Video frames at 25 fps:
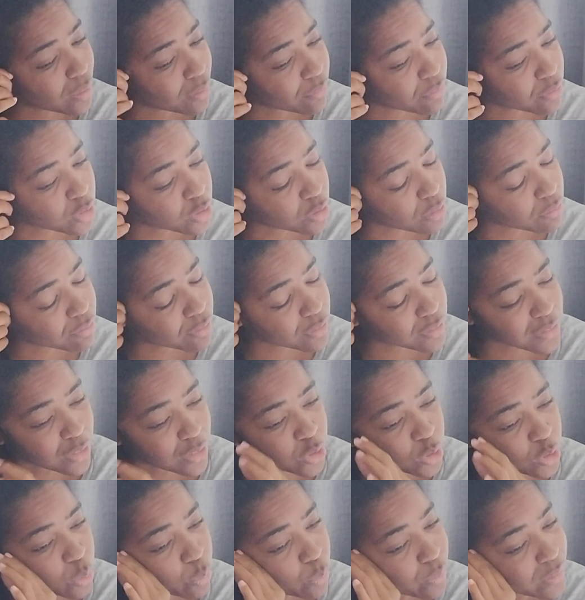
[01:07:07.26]
she feels like she
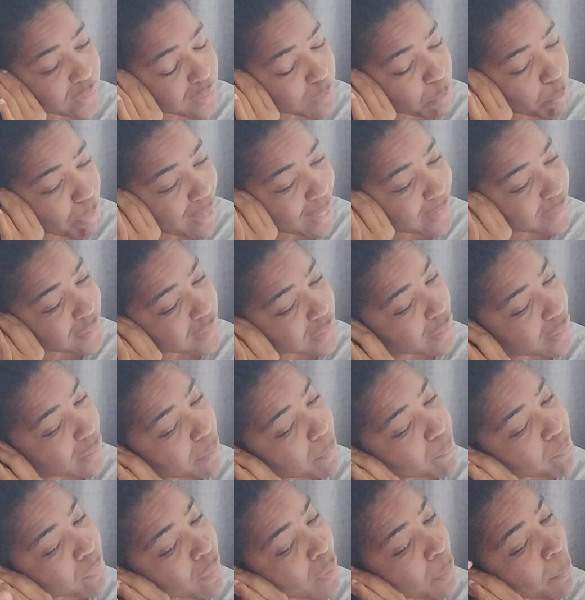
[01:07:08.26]
wants to price it.
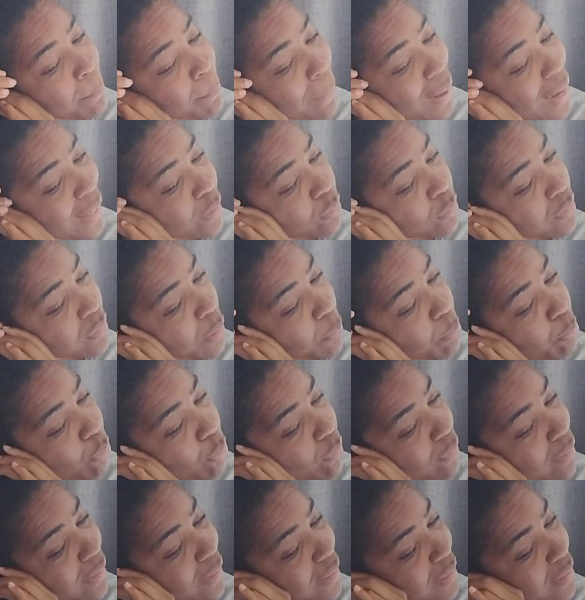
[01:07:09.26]
My only
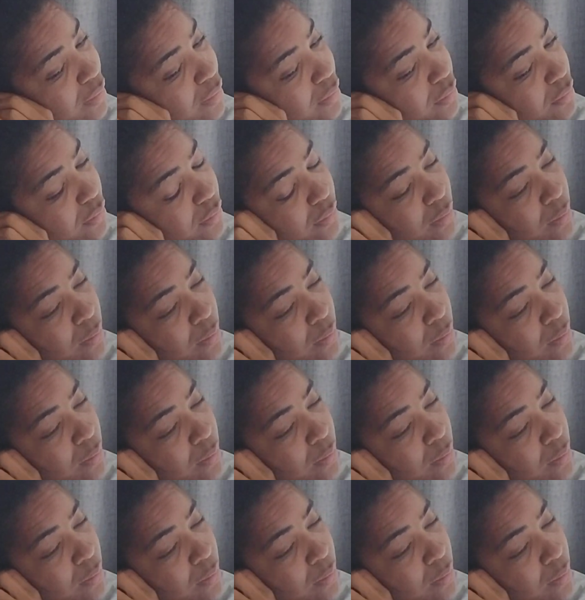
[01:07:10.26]
point is